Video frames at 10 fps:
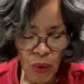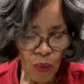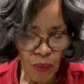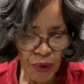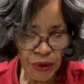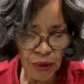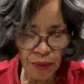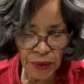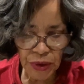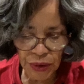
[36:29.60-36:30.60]
What you want
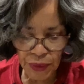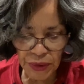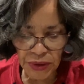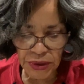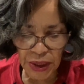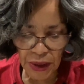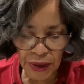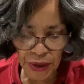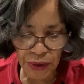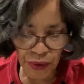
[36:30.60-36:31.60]
to do is tuck
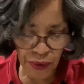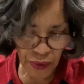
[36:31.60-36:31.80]
under